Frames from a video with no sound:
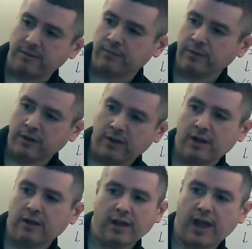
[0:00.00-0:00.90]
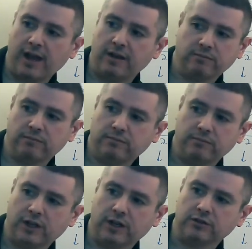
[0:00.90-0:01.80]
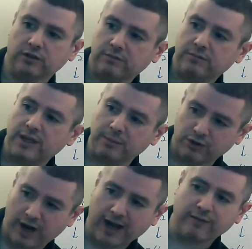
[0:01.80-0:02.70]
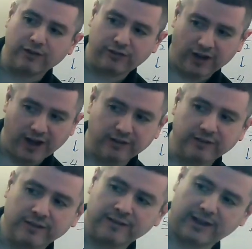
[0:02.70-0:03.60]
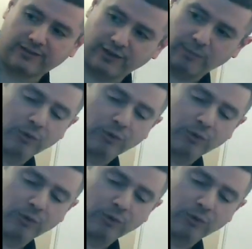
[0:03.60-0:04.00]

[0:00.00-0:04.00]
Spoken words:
bad. And just keep track of the signs. That's the